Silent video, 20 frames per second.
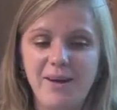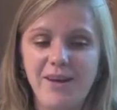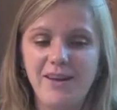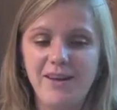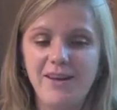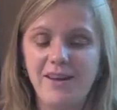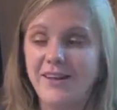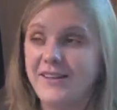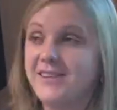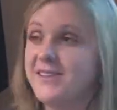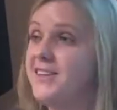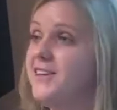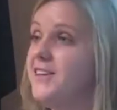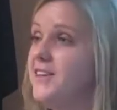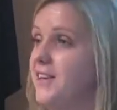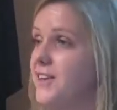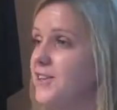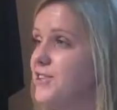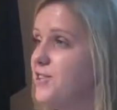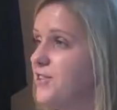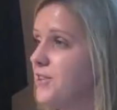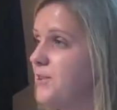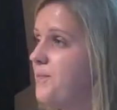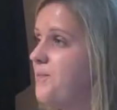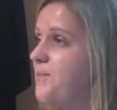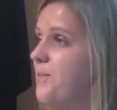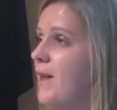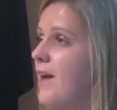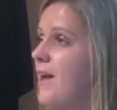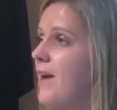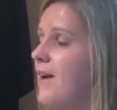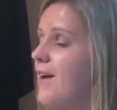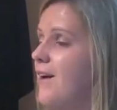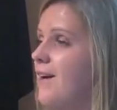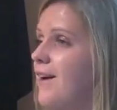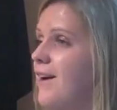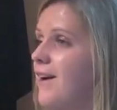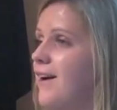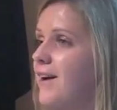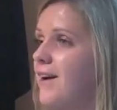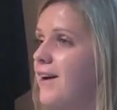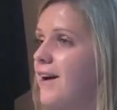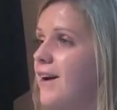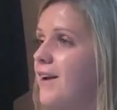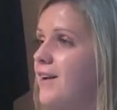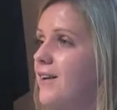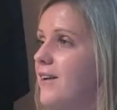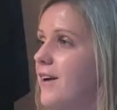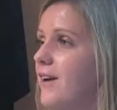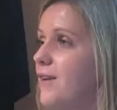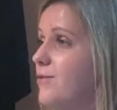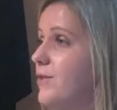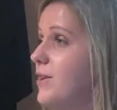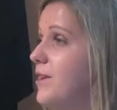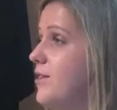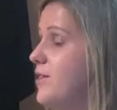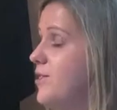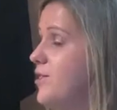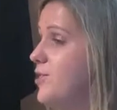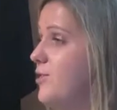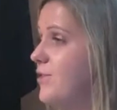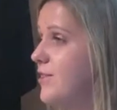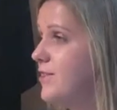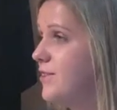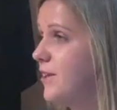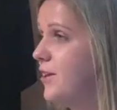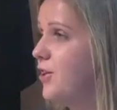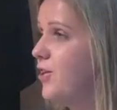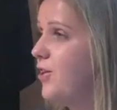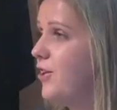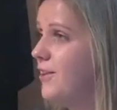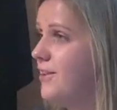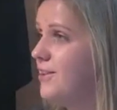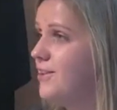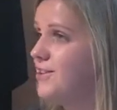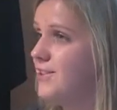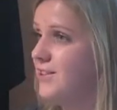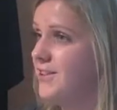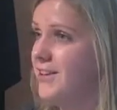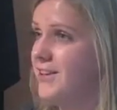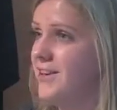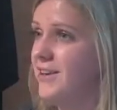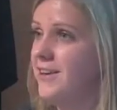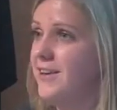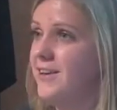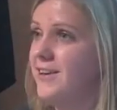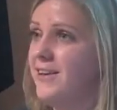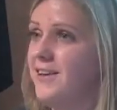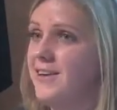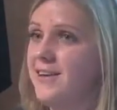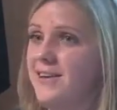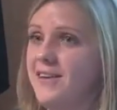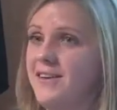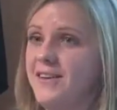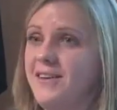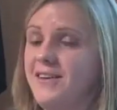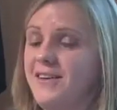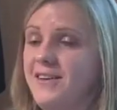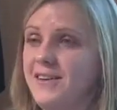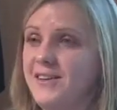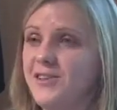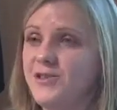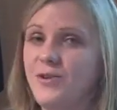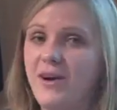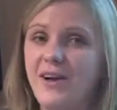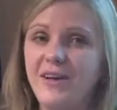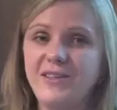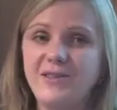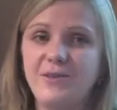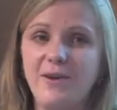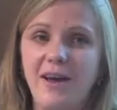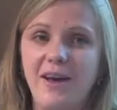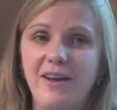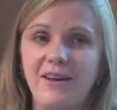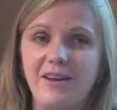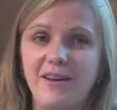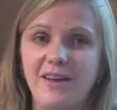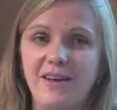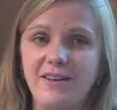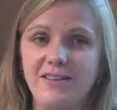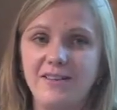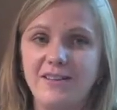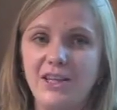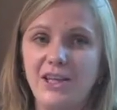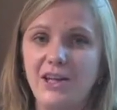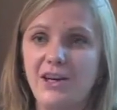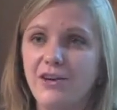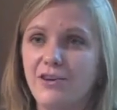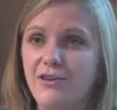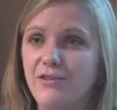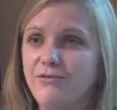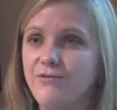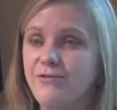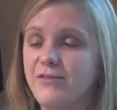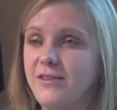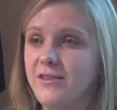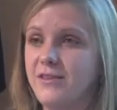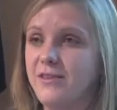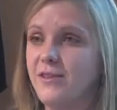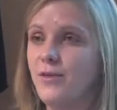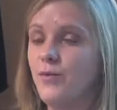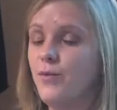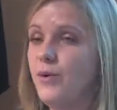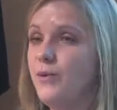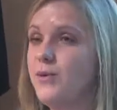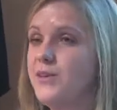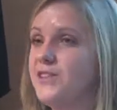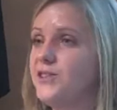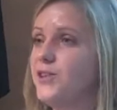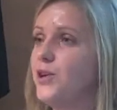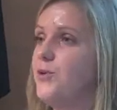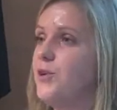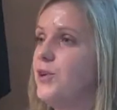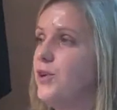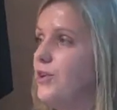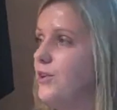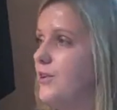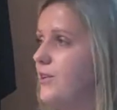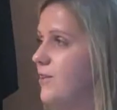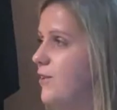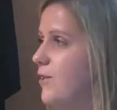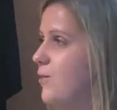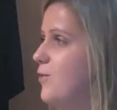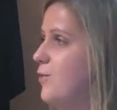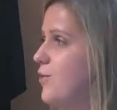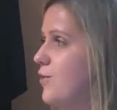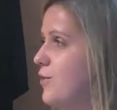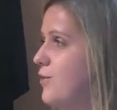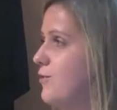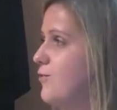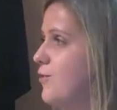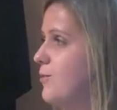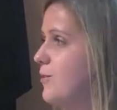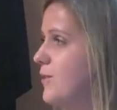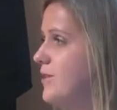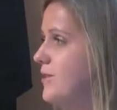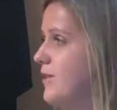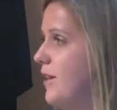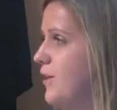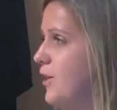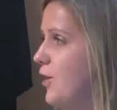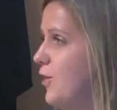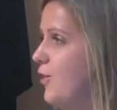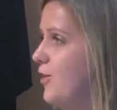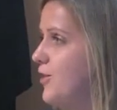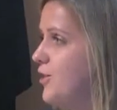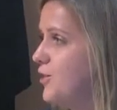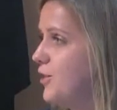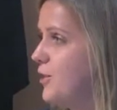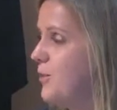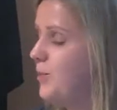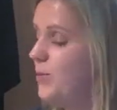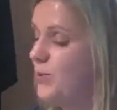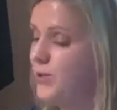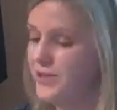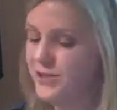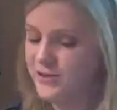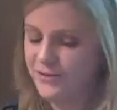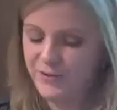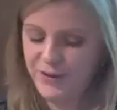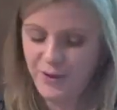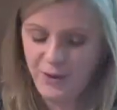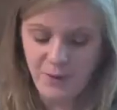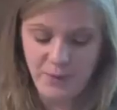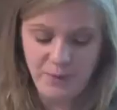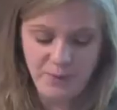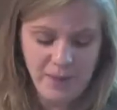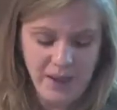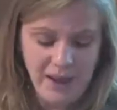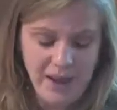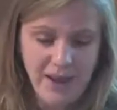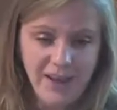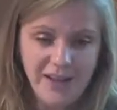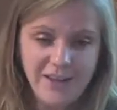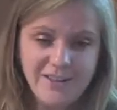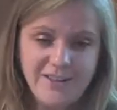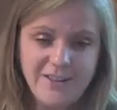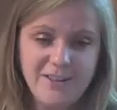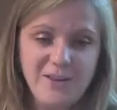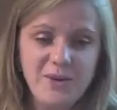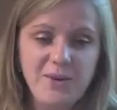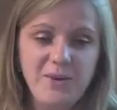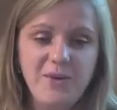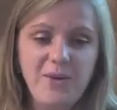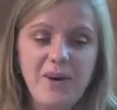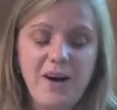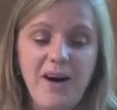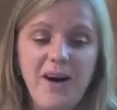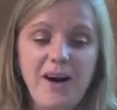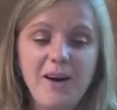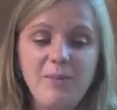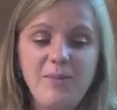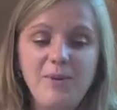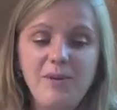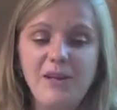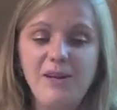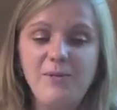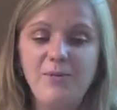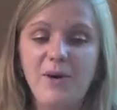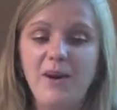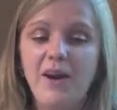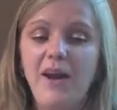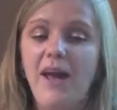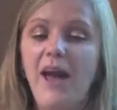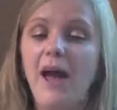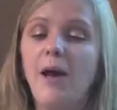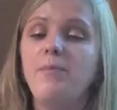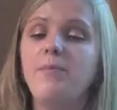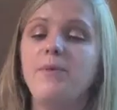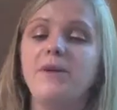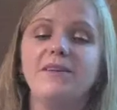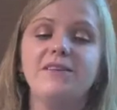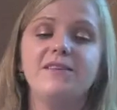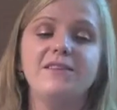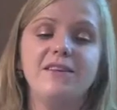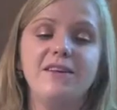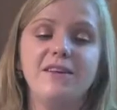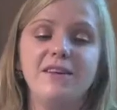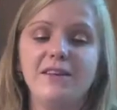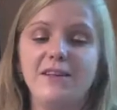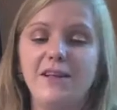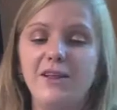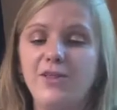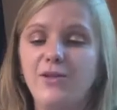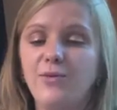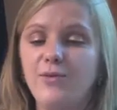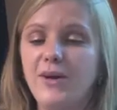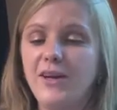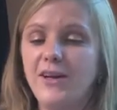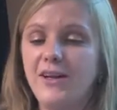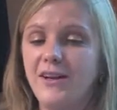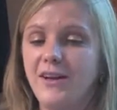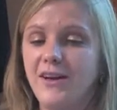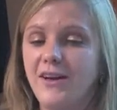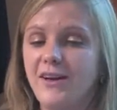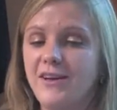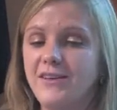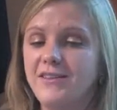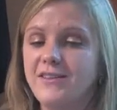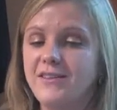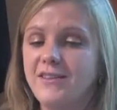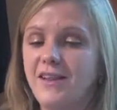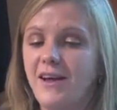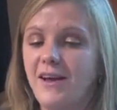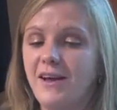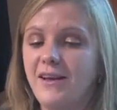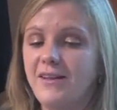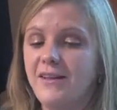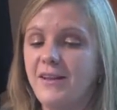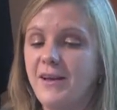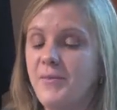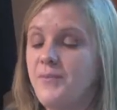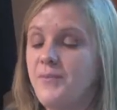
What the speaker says: being a teenager. I really enjoy psychology, and I try to analyze a lot of what was going on in the world from a psychological point of view. So I believe what happened in Lithuania is that